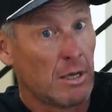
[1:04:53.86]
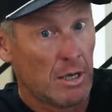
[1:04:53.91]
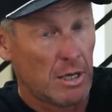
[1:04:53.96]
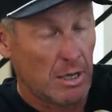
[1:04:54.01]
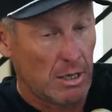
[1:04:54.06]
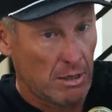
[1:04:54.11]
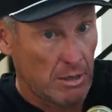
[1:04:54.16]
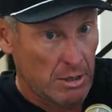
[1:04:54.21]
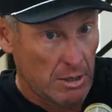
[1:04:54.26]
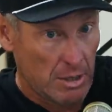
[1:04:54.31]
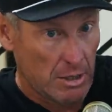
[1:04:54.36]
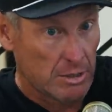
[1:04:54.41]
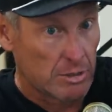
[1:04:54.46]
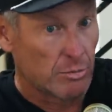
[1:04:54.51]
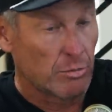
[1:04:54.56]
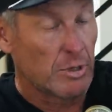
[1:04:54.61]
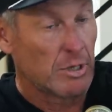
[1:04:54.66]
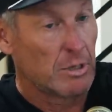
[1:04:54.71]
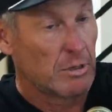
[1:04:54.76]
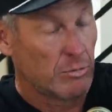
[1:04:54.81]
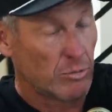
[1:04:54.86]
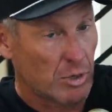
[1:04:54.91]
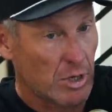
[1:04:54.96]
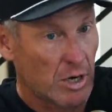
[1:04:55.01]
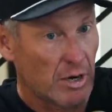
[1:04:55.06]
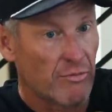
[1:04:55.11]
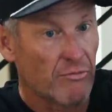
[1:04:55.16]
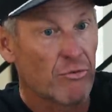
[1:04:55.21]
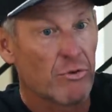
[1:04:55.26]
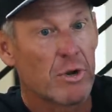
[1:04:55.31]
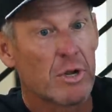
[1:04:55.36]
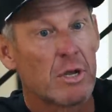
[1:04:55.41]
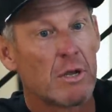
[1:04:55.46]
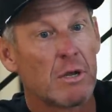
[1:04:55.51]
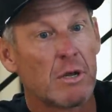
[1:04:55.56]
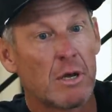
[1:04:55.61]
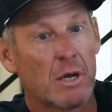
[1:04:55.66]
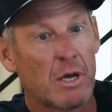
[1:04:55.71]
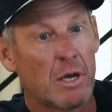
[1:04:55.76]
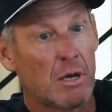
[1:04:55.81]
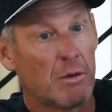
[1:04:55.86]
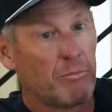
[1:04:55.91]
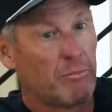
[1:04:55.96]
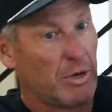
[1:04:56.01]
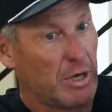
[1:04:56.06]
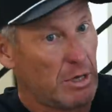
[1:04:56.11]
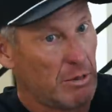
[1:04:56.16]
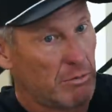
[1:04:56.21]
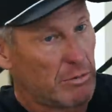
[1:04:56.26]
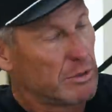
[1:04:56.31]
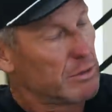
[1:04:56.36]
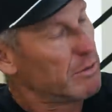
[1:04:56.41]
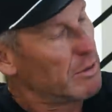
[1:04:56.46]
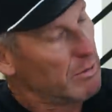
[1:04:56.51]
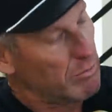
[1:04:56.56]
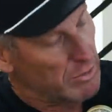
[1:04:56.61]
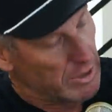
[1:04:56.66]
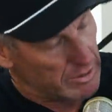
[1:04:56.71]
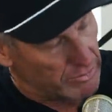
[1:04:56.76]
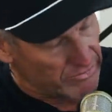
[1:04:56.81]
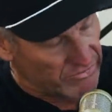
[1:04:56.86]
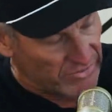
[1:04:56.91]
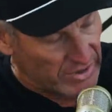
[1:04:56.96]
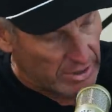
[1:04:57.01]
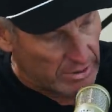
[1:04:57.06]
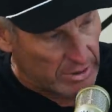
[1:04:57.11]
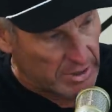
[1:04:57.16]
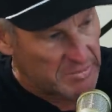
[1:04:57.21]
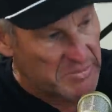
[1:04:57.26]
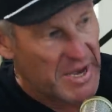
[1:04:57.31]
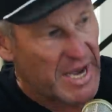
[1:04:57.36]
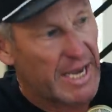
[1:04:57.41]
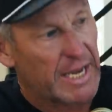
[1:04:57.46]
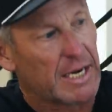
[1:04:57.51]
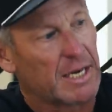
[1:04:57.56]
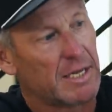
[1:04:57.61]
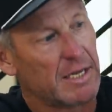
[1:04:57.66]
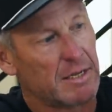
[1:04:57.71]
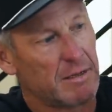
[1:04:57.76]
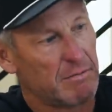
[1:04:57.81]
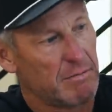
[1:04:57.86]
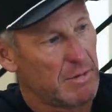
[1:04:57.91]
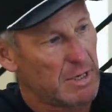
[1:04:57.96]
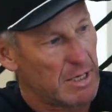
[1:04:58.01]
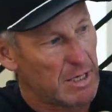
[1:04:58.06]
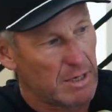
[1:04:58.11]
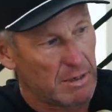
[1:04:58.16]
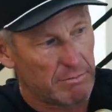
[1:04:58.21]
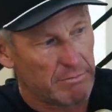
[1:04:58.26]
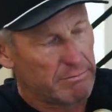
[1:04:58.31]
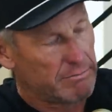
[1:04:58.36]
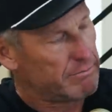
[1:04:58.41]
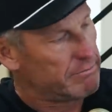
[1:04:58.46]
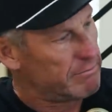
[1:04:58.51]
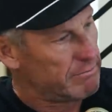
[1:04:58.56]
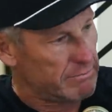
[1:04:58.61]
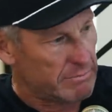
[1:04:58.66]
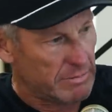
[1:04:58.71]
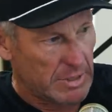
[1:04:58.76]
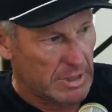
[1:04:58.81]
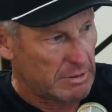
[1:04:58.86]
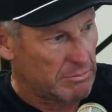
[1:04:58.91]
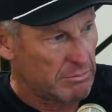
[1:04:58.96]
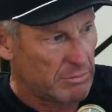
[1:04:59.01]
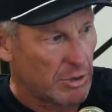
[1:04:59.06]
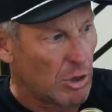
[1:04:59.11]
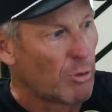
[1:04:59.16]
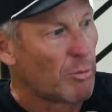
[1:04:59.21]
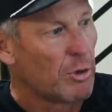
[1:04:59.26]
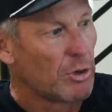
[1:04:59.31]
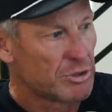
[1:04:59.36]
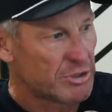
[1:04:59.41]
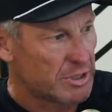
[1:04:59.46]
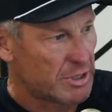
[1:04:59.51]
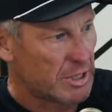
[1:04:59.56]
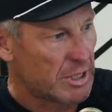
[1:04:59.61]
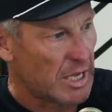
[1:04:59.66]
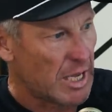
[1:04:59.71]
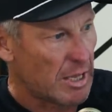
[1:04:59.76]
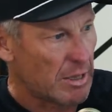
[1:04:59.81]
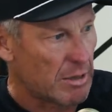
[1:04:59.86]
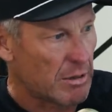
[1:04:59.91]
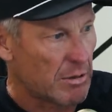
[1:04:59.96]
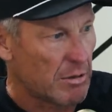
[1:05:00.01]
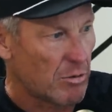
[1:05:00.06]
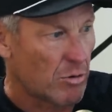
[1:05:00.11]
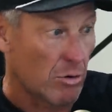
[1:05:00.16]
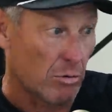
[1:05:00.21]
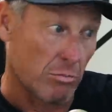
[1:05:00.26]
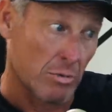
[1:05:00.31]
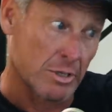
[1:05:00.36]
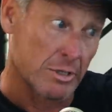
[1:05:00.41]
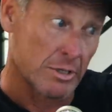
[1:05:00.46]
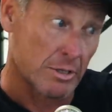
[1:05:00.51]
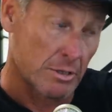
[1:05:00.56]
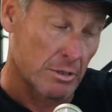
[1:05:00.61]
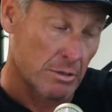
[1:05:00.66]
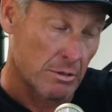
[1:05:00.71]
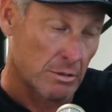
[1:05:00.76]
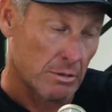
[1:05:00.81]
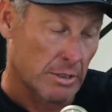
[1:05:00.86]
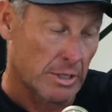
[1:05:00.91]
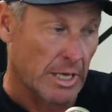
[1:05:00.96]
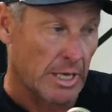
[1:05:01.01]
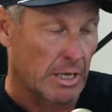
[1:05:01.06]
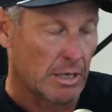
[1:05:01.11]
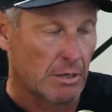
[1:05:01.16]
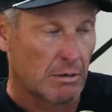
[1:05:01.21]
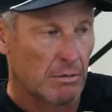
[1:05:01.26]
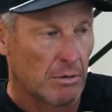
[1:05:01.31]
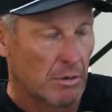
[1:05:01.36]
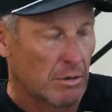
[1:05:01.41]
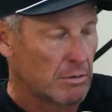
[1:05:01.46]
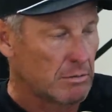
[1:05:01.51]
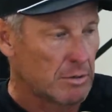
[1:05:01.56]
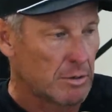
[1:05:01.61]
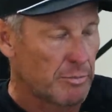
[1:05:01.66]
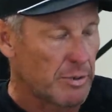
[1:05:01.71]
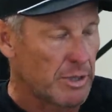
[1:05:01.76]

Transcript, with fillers: uh, he's in recovery, uh, but it was it went very badly, um, uh, almost to death, or was dead. Or uh, it